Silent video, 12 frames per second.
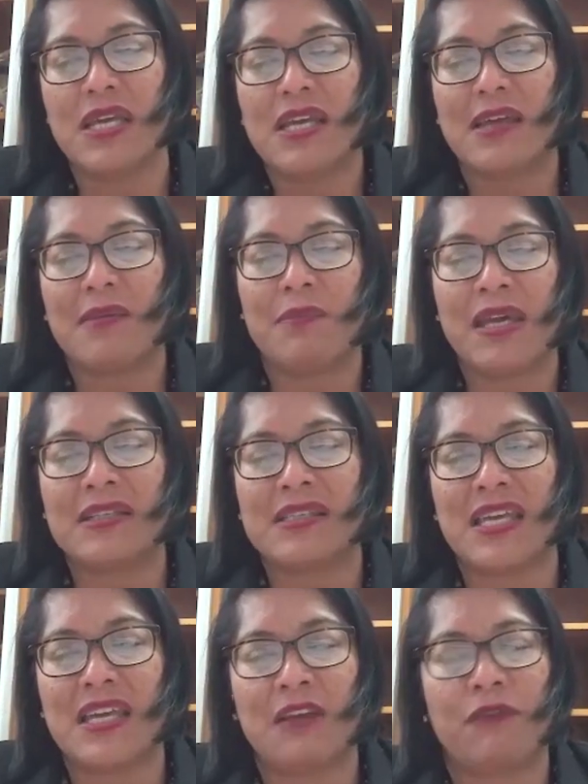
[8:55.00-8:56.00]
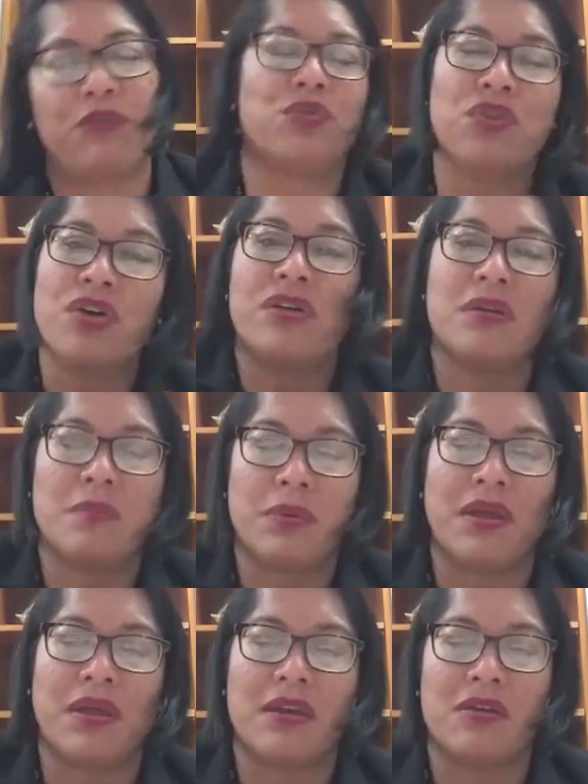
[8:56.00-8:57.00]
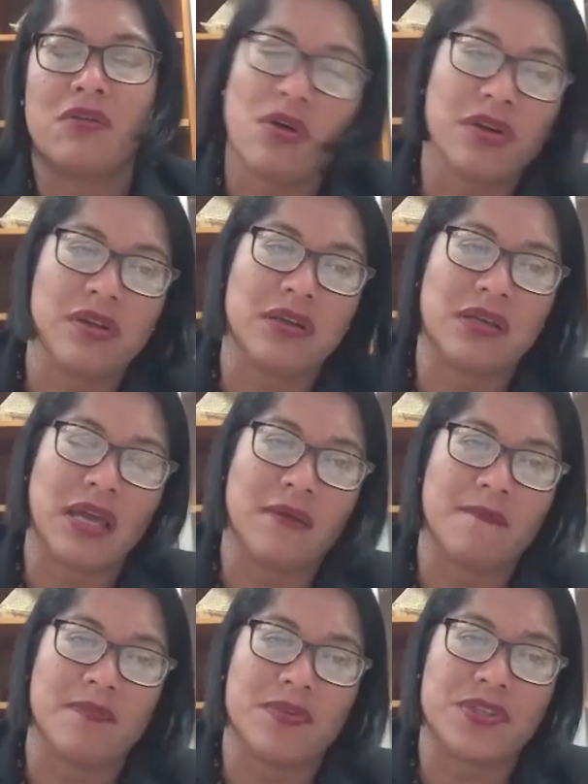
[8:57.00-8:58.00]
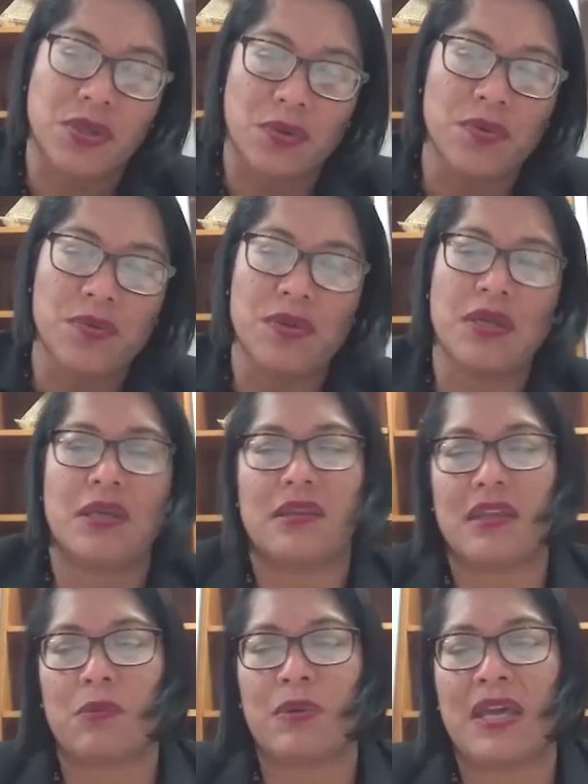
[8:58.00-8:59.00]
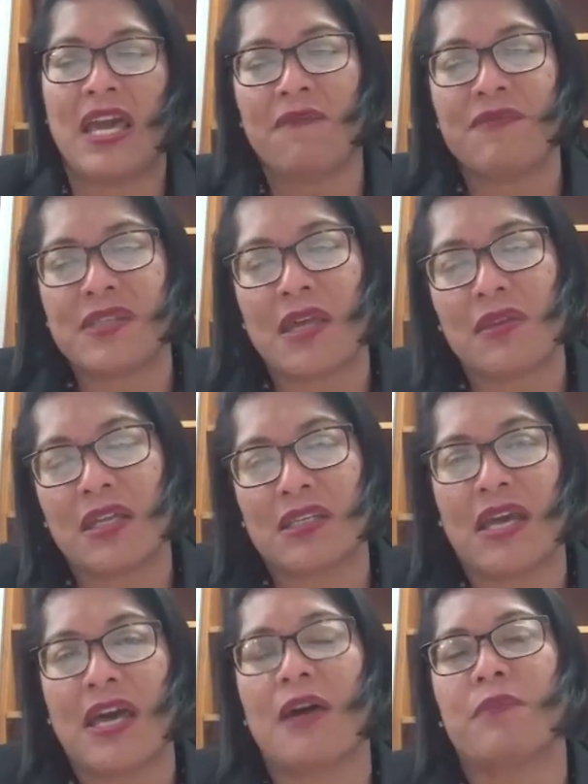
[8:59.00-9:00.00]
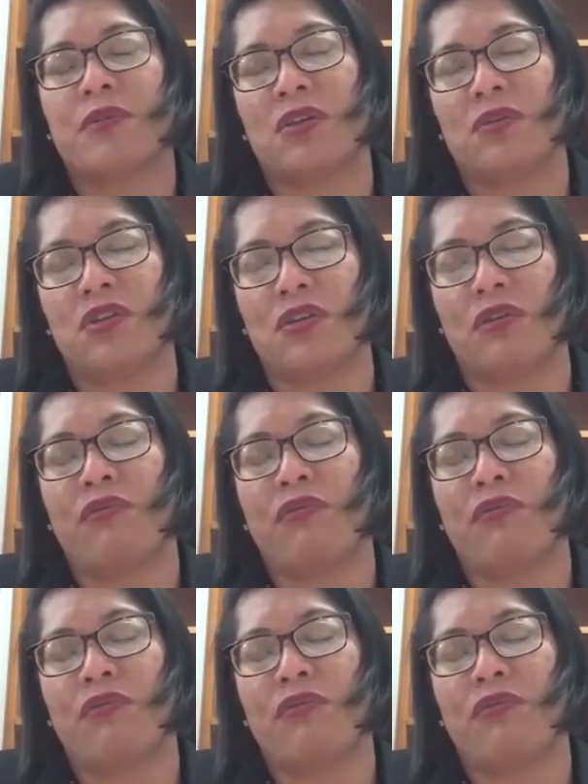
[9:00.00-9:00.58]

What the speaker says: It means that if you're not in school, that we have something to help you,